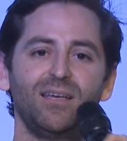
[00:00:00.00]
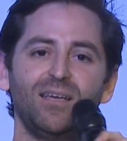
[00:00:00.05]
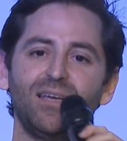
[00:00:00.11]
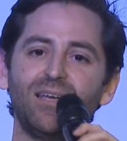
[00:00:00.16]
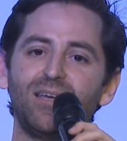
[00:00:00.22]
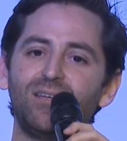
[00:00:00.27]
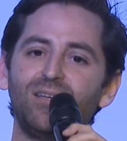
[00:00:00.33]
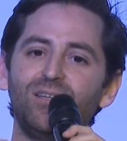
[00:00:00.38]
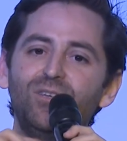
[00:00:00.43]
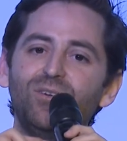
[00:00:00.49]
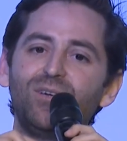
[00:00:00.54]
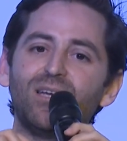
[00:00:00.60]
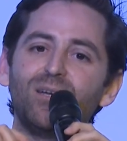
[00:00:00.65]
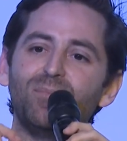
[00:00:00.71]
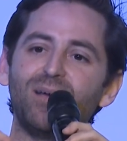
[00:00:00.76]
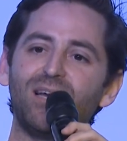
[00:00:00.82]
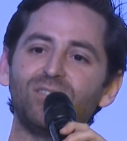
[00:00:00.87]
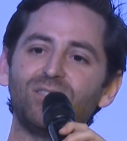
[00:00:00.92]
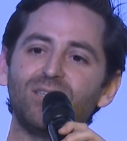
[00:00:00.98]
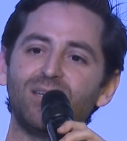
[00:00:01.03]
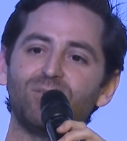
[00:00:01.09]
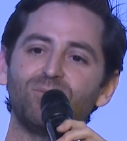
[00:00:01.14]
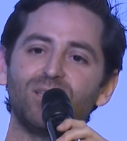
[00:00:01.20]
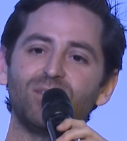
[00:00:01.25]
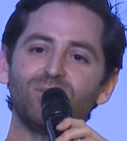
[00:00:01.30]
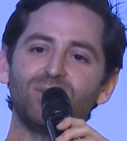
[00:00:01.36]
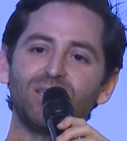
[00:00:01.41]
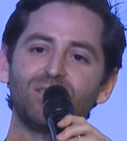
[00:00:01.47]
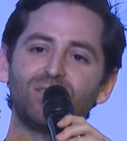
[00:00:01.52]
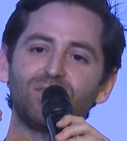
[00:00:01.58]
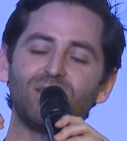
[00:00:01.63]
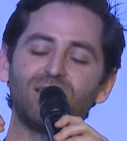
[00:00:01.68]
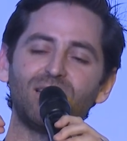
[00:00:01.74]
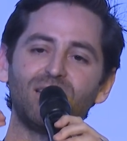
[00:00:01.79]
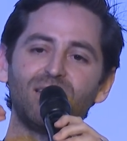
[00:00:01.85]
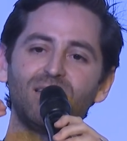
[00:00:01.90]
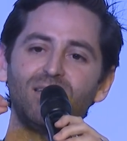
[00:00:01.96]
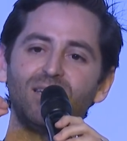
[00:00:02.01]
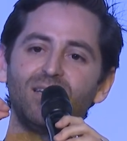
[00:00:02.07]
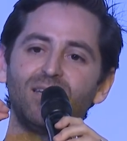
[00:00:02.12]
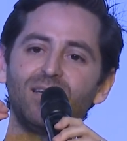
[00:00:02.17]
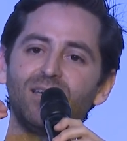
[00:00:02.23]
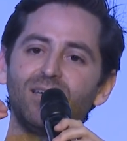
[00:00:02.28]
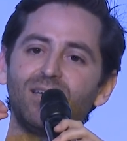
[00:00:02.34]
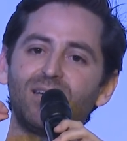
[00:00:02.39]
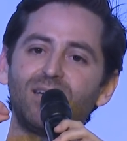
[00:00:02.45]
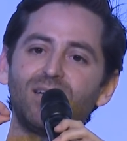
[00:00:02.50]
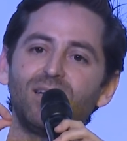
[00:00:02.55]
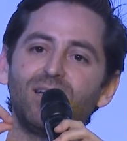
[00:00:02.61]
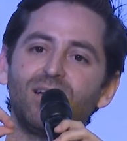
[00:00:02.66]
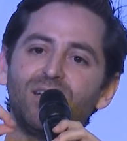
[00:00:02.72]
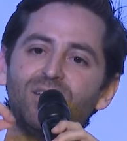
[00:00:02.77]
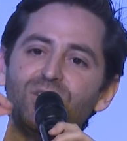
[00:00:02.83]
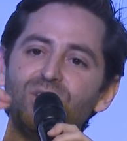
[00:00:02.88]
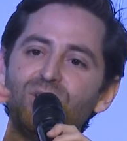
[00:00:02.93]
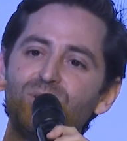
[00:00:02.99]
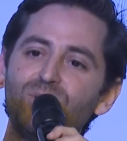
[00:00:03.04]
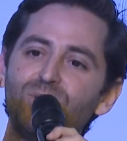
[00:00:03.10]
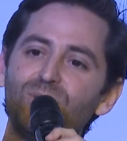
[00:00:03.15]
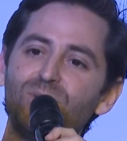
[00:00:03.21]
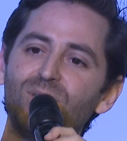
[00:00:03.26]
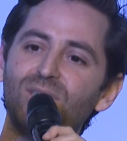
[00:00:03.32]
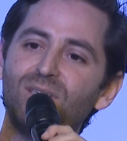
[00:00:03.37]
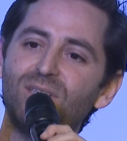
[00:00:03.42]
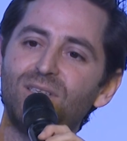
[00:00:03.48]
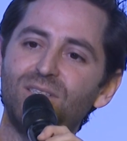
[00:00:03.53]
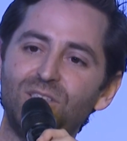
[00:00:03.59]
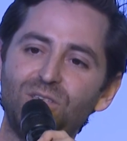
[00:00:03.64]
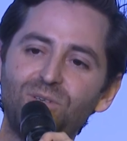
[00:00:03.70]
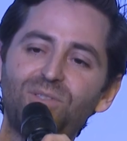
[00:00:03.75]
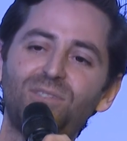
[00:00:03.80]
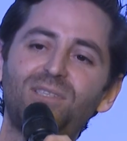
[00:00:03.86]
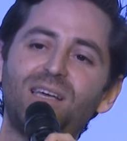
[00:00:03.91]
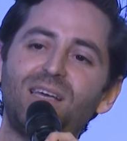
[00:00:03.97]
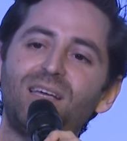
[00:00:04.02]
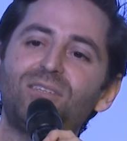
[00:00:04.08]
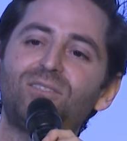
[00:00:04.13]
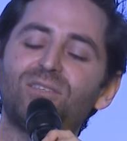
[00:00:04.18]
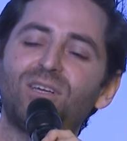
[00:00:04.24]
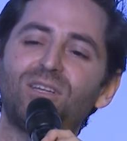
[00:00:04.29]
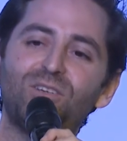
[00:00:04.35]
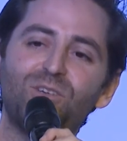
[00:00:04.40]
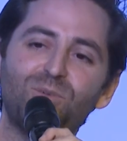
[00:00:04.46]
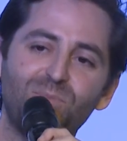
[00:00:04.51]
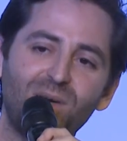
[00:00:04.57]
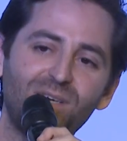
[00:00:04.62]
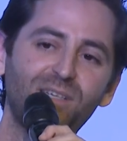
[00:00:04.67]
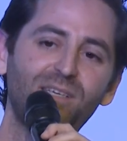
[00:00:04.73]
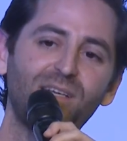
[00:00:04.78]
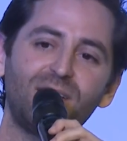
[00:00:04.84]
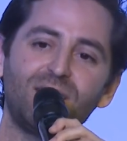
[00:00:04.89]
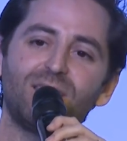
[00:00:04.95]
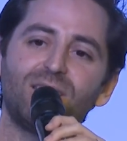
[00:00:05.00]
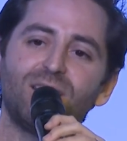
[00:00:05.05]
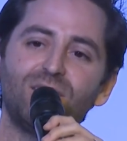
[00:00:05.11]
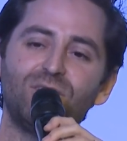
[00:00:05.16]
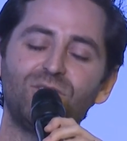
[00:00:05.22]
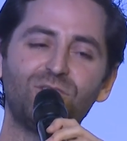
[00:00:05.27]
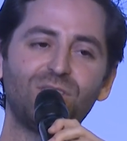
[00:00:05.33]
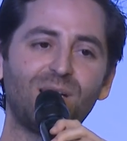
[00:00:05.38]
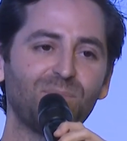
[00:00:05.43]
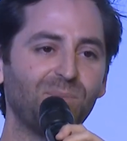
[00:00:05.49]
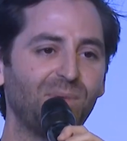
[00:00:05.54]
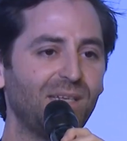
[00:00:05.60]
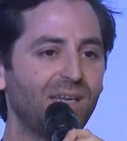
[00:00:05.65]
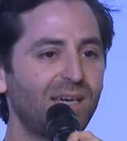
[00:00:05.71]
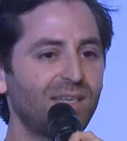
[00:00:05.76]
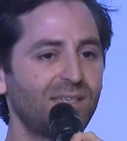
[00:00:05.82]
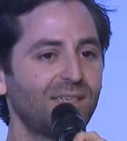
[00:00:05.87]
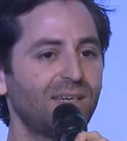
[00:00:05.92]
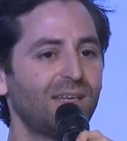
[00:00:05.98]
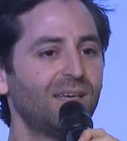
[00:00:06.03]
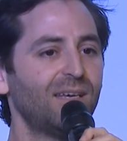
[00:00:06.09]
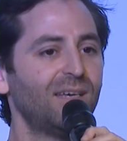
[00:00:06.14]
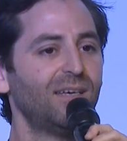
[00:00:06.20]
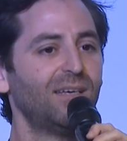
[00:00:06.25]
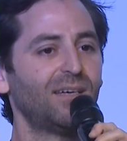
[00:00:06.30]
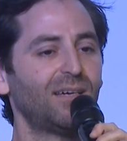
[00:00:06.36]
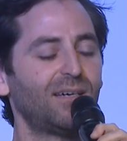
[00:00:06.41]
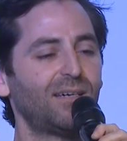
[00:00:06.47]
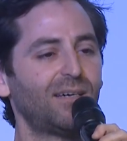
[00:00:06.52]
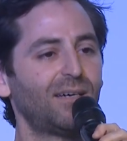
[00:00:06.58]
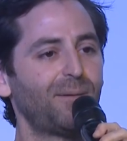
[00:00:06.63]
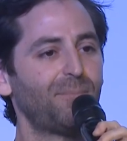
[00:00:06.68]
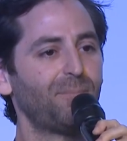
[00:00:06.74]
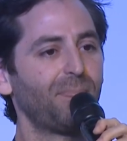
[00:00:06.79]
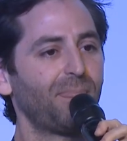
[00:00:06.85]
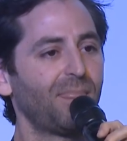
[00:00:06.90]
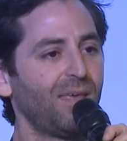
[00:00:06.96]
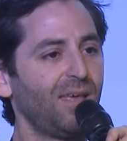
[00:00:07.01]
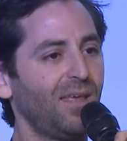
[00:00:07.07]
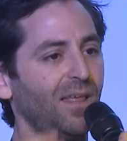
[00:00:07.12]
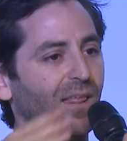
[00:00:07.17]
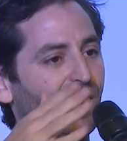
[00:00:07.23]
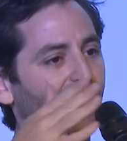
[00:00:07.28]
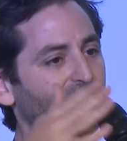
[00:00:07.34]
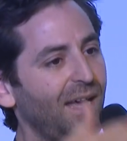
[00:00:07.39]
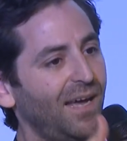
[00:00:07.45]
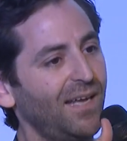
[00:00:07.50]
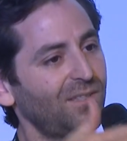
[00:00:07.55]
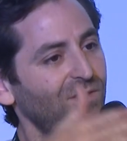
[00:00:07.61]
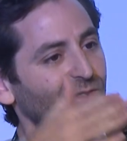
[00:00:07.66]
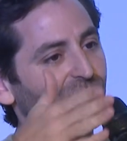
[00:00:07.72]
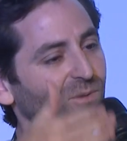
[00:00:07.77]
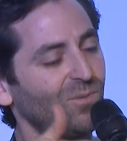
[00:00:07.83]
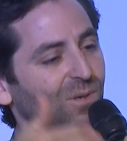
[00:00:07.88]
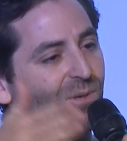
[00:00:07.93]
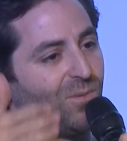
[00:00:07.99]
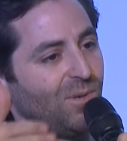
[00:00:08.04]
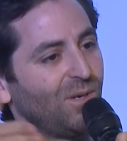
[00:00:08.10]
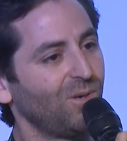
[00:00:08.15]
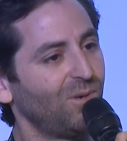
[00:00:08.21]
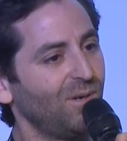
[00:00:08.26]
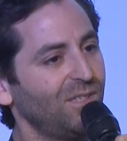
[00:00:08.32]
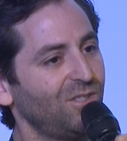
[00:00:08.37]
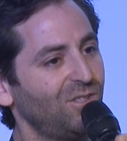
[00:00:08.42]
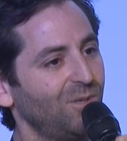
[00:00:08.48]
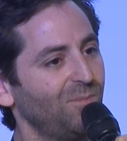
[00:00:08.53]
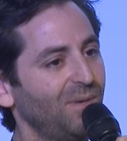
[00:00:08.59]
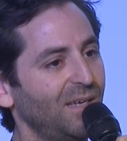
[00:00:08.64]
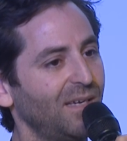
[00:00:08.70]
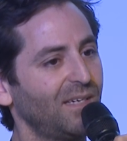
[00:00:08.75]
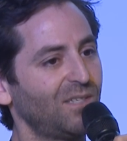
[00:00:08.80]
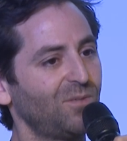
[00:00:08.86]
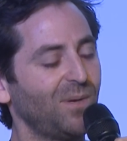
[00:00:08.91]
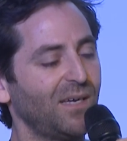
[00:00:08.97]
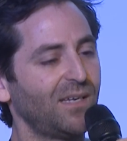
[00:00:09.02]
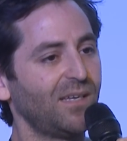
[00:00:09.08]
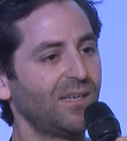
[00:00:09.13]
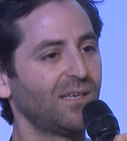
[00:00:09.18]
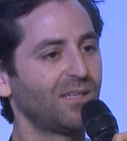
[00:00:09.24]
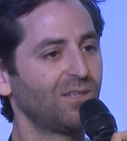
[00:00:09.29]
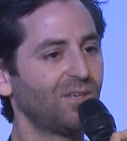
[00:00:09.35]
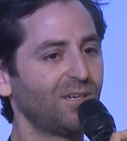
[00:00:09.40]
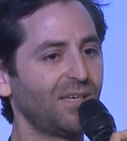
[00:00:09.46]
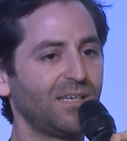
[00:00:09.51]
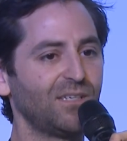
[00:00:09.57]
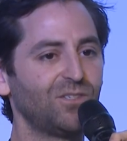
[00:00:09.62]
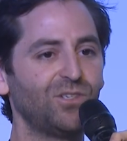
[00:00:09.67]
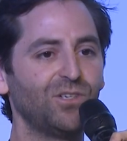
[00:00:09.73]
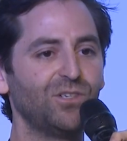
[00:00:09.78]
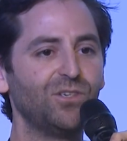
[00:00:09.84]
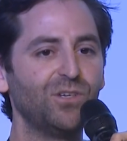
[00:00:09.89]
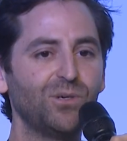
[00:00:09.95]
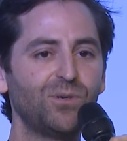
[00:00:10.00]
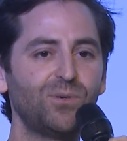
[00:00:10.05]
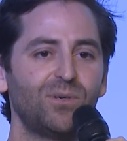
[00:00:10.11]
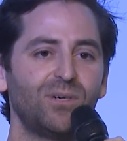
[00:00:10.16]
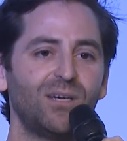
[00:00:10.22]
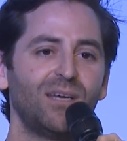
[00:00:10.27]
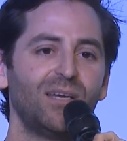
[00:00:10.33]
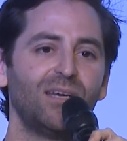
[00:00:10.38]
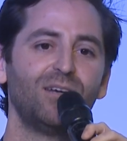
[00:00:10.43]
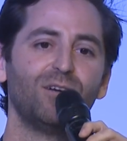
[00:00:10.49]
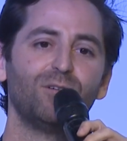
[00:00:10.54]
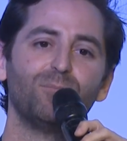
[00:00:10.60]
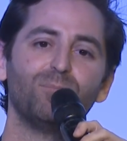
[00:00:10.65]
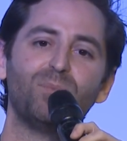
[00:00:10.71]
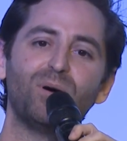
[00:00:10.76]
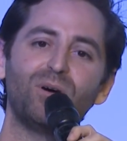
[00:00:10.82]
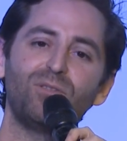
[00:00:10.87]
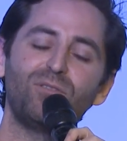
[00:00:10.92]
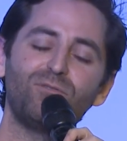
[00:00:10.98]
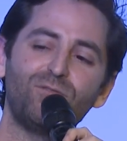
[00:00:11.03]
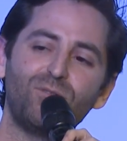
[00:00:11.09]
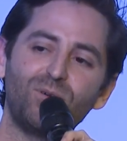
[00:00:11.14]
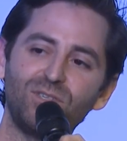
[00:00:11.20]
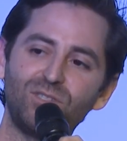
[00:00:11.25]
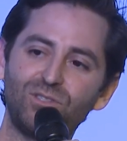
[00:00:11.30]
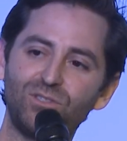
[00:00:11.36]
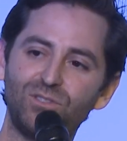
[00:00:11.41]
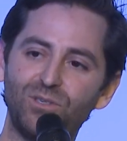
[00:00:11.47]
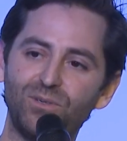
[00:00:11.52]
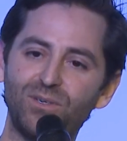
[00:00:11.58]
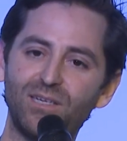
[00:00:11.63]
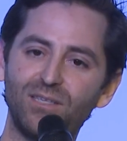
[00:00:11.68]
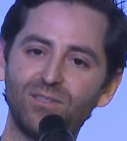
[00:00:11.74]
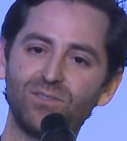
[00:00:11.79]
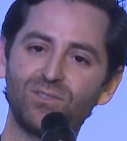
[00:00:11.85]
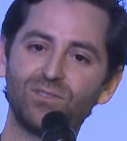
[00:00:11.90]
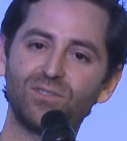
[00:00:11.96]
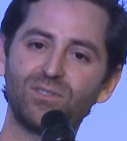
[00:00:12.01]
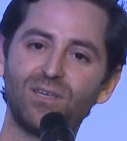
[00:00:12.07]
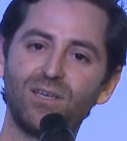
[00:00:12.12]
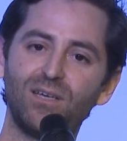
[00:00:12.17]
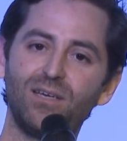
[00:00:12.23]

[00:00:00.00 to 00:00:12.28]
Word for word: And you could imagine that whether it's a new use case, a new market, a new job to be done, that's what we're going to be expanding and looking to do, both for students,